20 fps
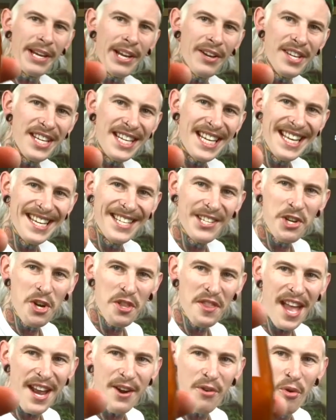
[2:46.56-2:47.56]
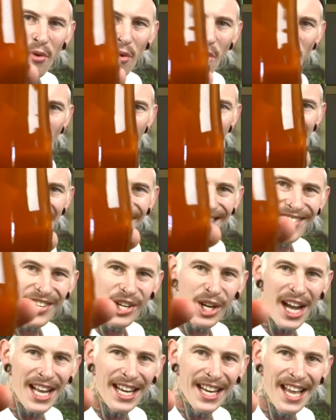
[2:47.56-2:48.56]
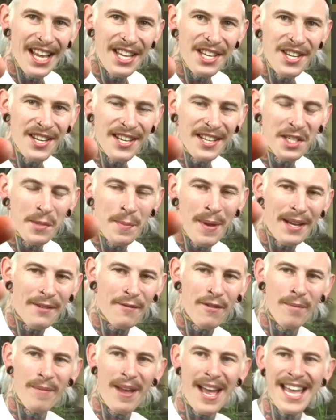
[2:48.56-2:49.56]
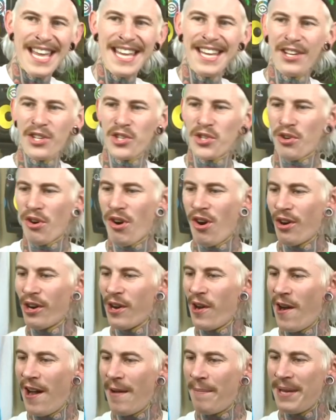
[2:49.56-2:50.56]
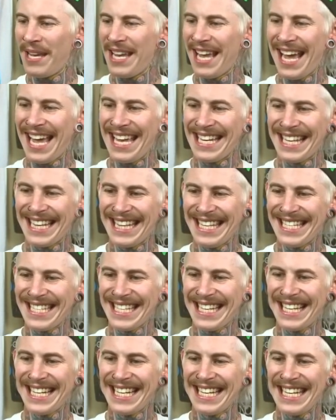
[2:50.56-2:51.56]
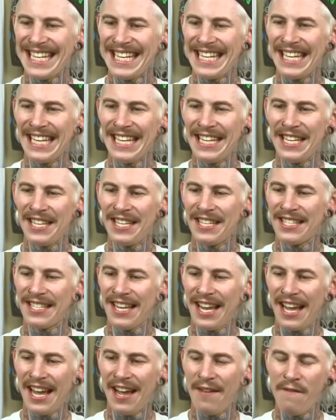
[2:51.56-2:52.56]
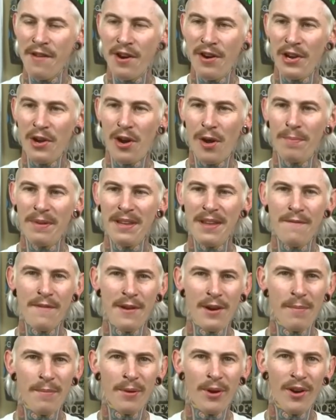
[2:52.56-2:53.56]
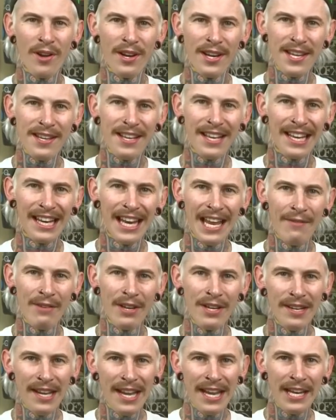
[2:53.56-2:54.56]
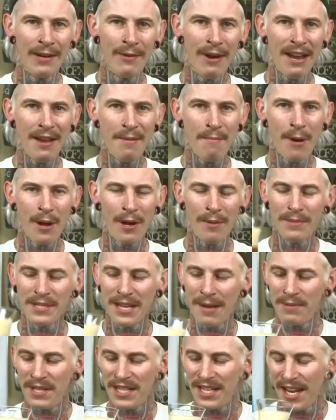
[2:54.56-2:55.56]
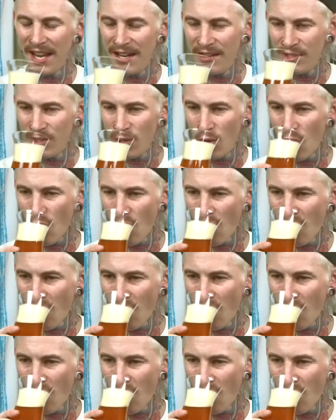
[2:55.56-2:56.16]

we go, dickheads. We've got that reddish colour you expect from a strong I P A. This cunt here is uh, very hoppy, very piney. I love it. Anyway, bottoms up, dickheads.